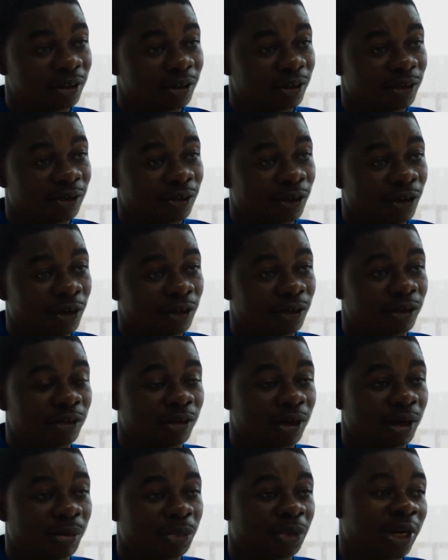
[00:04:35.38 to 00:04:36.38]
for
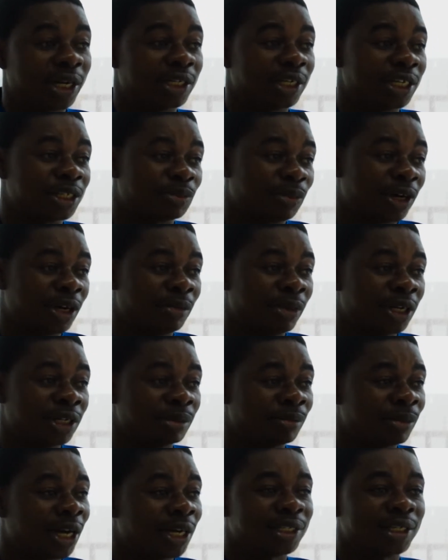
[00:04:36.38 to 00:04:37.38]
practice
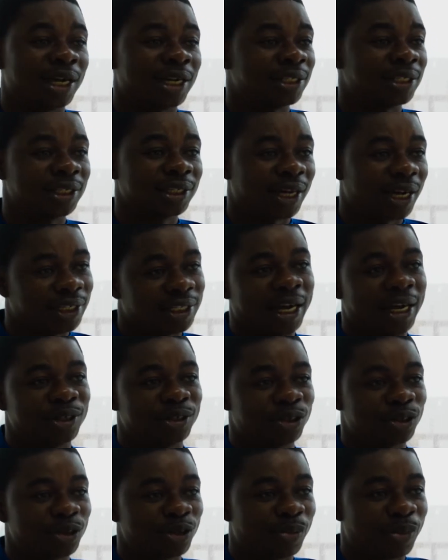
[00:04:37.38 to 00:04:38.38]
experiment, but I think Hajai
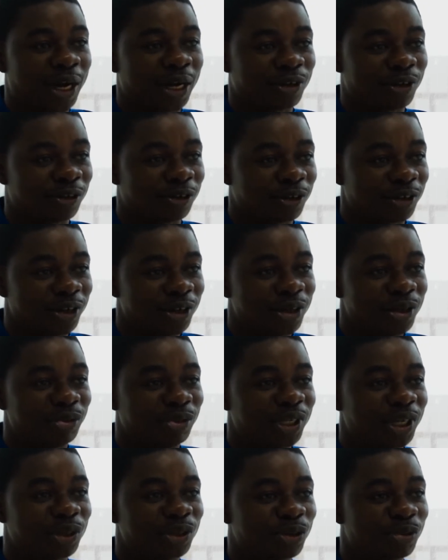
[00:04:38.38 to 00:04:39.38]
is also part of
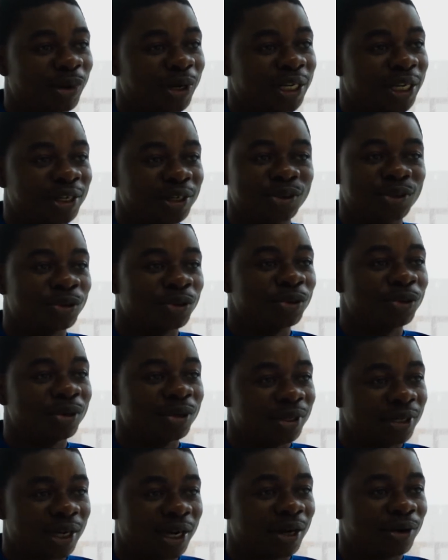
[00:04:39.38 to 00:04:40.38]
PSU Patani, so
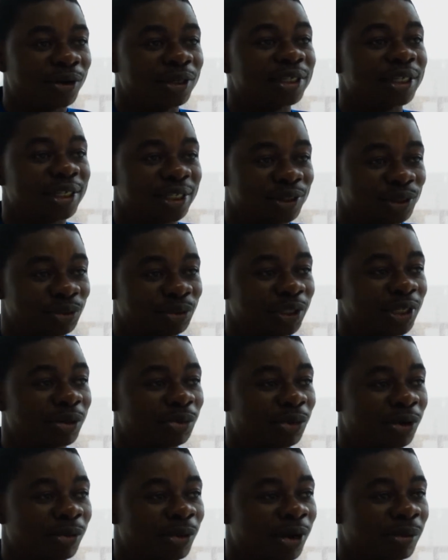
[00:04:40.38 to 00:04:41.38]
I don't think it should be a
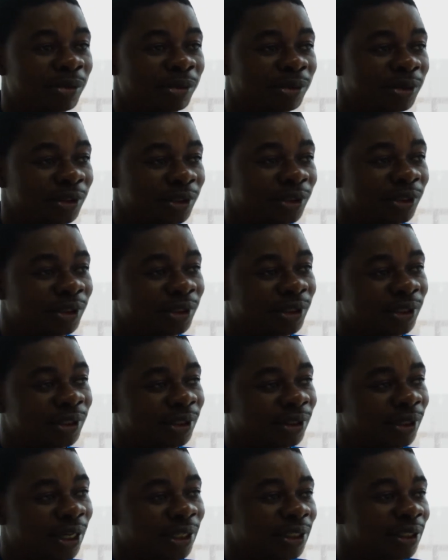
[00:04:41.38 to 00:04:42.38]
problem.
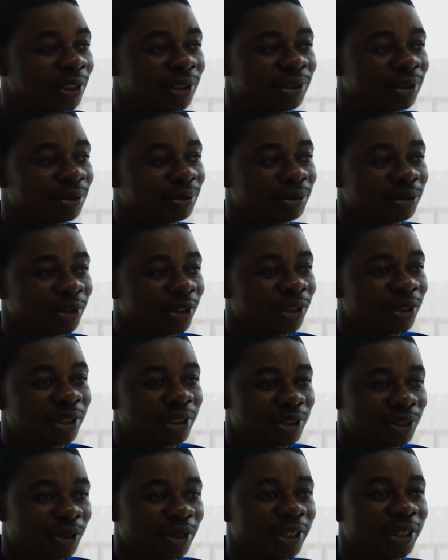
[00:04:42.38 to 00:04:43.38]
I think
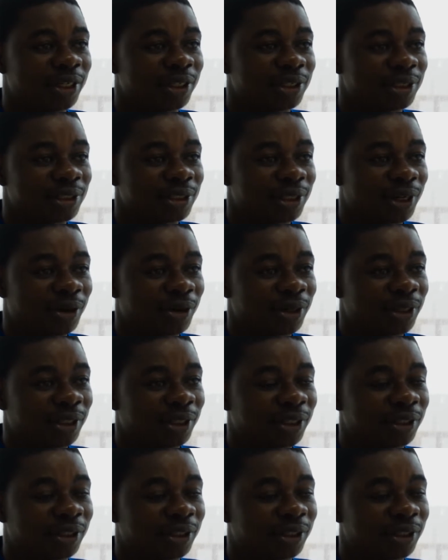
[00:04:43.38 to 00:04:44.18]
it's okay, things are okay.